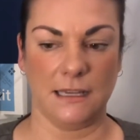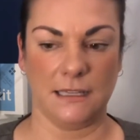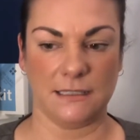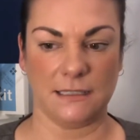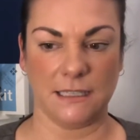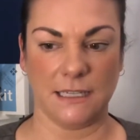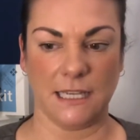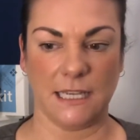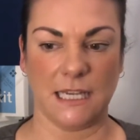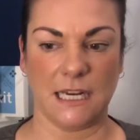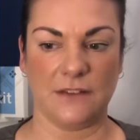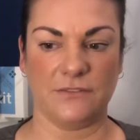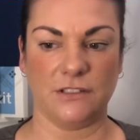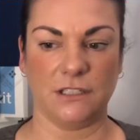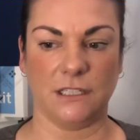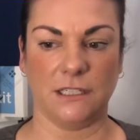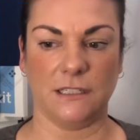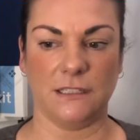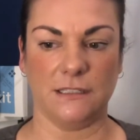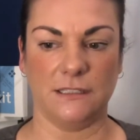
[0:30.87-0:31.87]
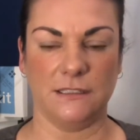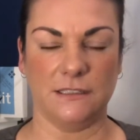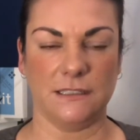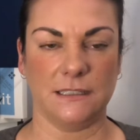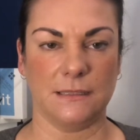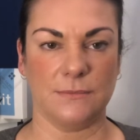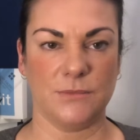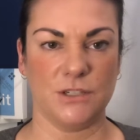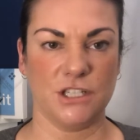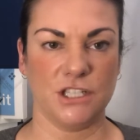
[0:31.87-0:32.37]
So you can have a look at
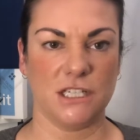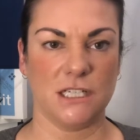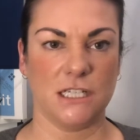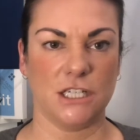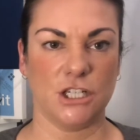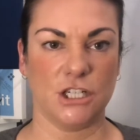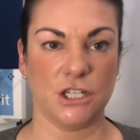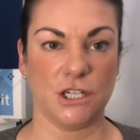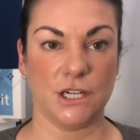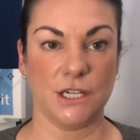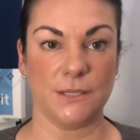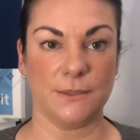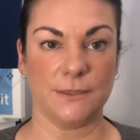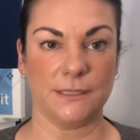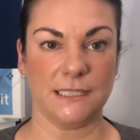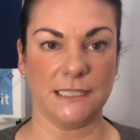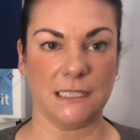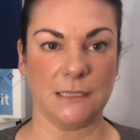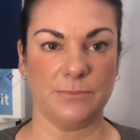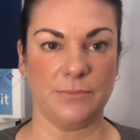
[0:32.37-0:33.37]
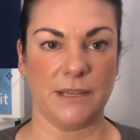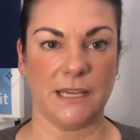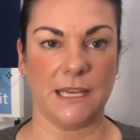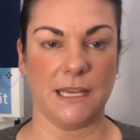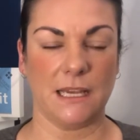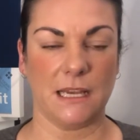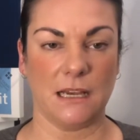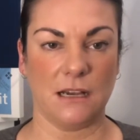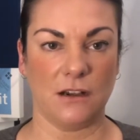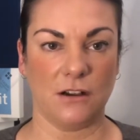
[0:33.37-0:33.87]
those. I'm just going to show you a little
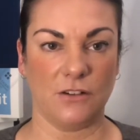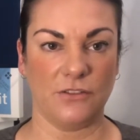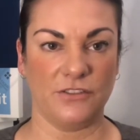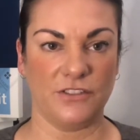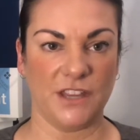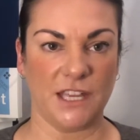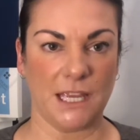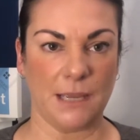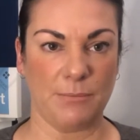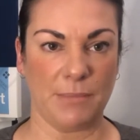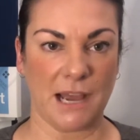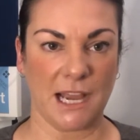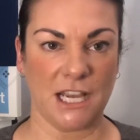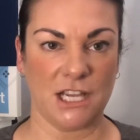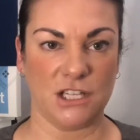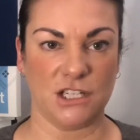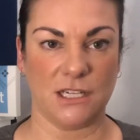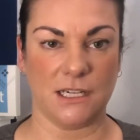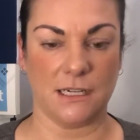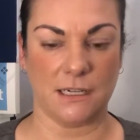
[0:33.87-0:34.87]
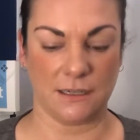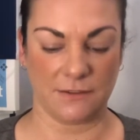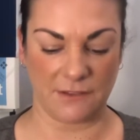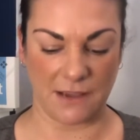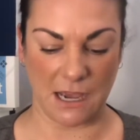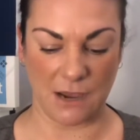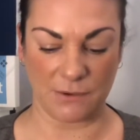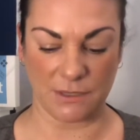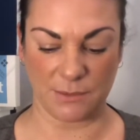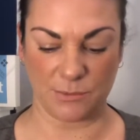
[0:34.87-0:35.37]
bit of the packaging and
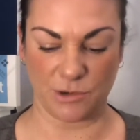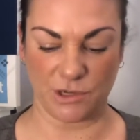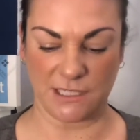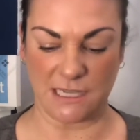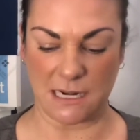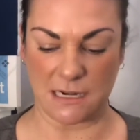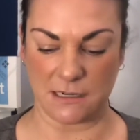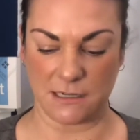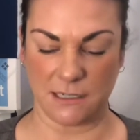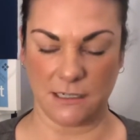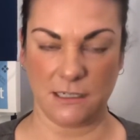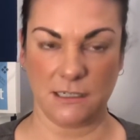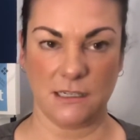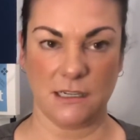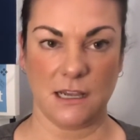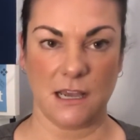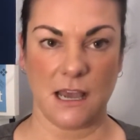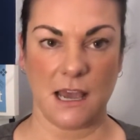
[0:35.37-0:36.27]
how it's presented